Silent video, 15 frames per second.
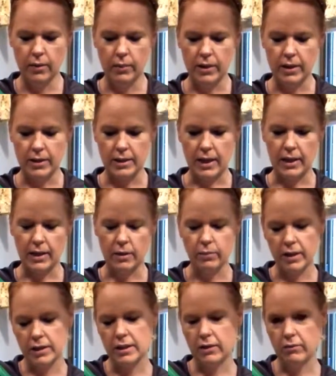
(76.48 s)
because I can
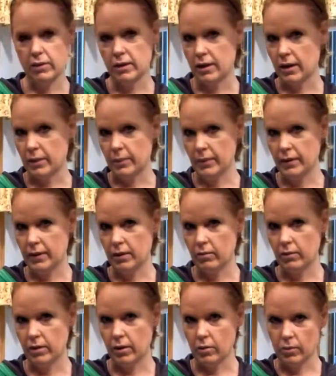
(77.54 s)
mix everything up in there
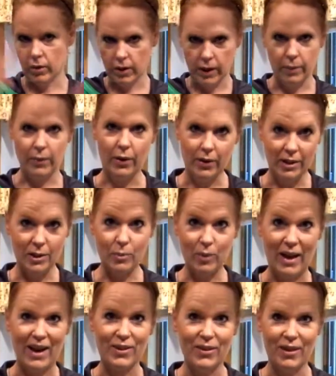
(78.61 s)
without worrying about it
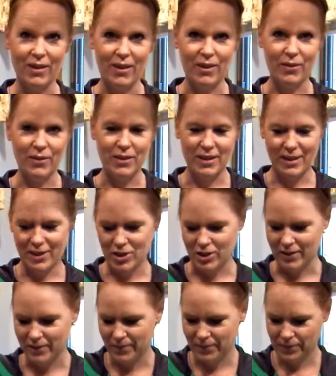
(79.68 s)
splattering all over the kitchen.
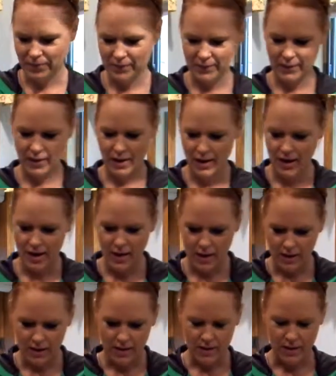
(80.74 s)

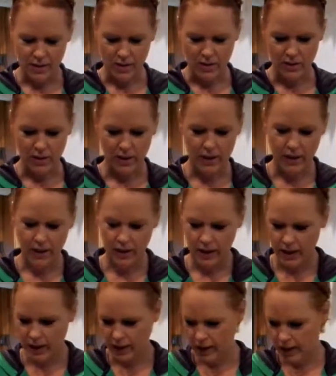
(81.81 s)
So, and
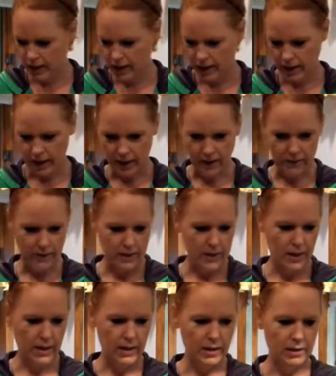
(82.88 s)
I have this
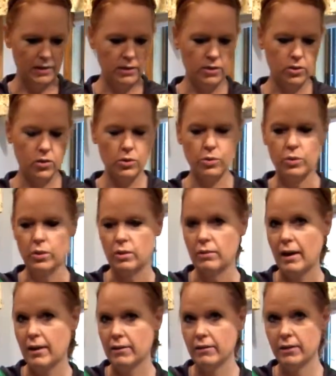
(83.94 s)
handy little tool.
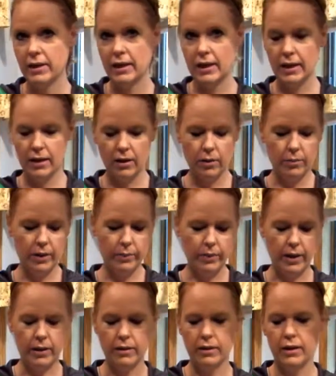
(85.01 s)
Rather than getting out my
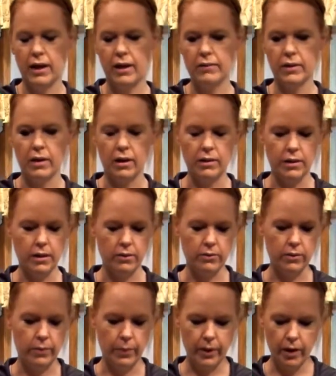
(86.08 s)
blender and having all the
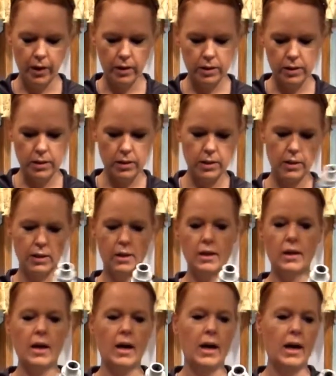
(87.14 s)
different parts,
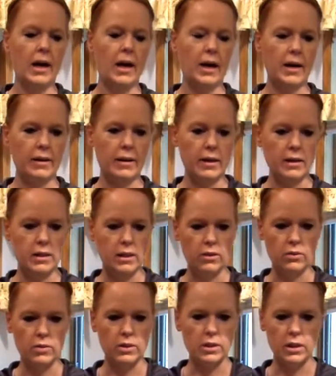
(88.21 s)
I like to
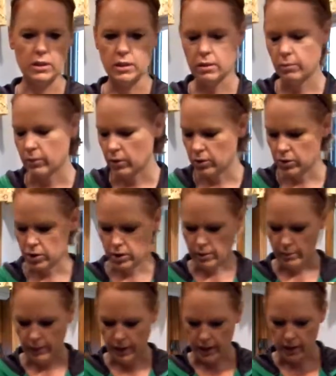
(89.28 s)
use this immersion
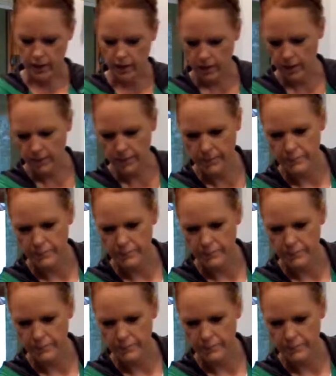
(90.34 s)
blender.